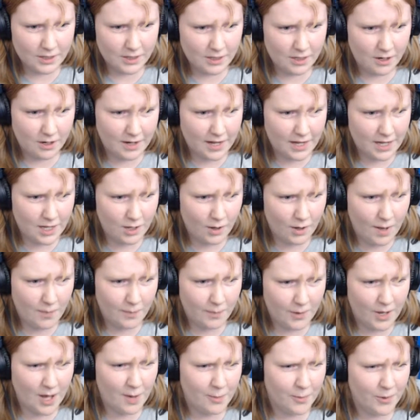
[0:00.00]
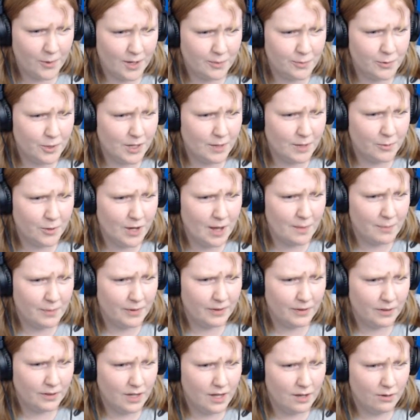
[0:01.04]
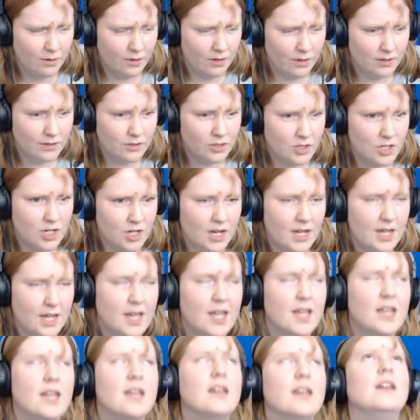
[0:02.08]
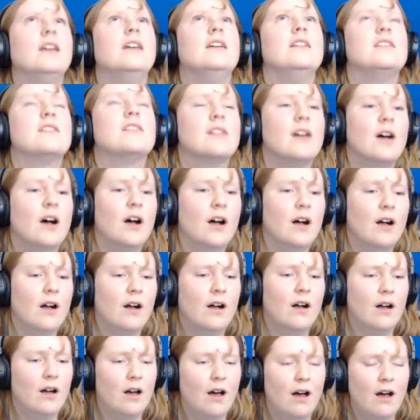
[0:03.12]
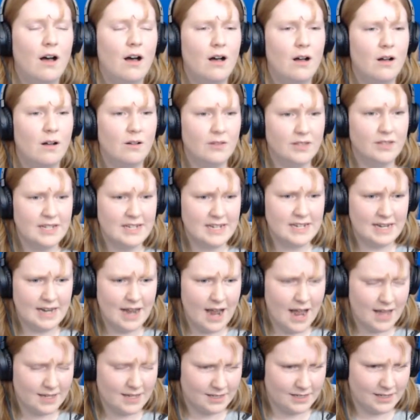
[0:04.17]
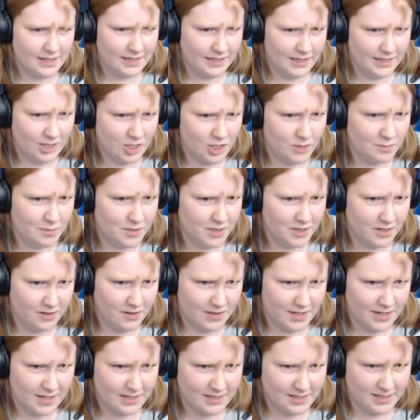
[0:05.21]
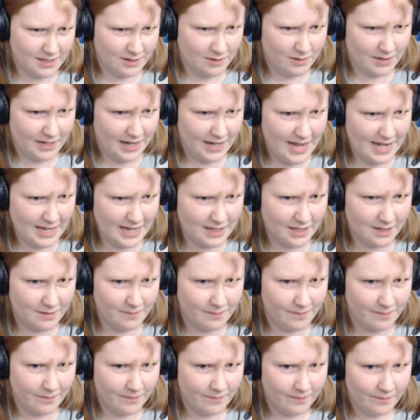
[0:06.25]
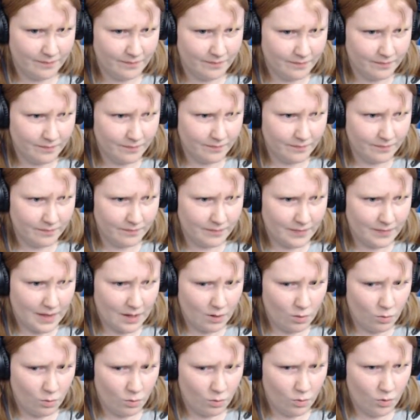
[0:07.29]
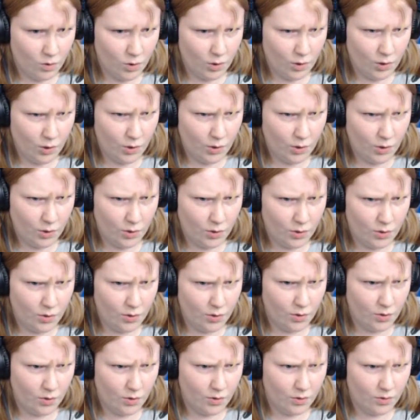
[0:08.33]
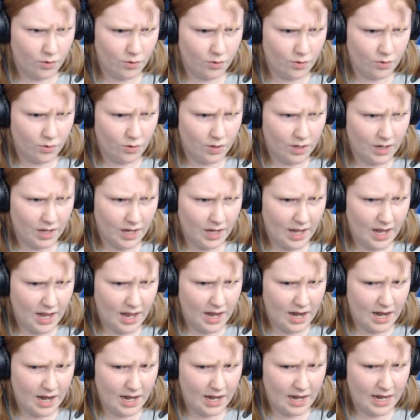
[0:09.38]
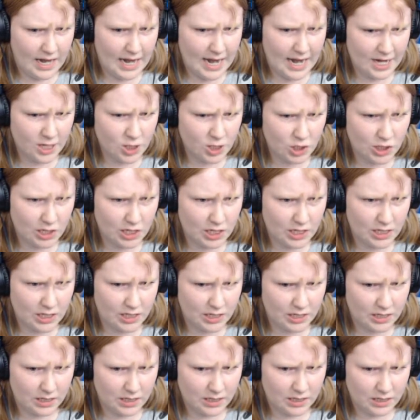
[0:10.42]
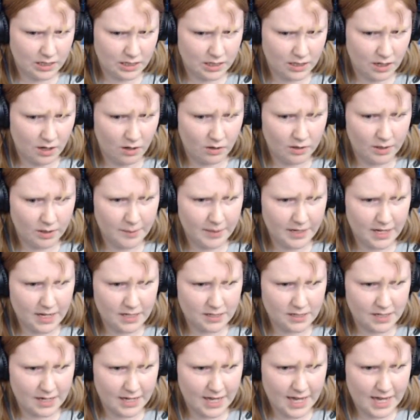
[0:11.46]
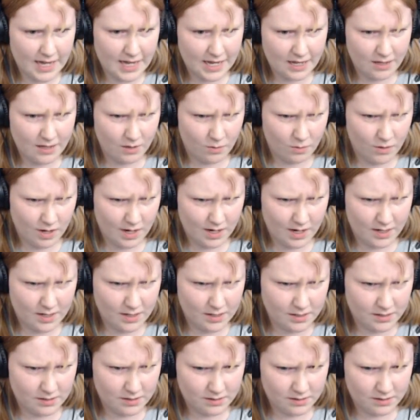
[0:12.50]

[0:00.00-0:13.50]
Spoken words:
Okay, go up, go up, go up, go up, go up. Woo! Jeez. Oh, the nasty leechy booger things, I don't like them. Woo. Electrical. Oh, let me guess, I can't get in the water?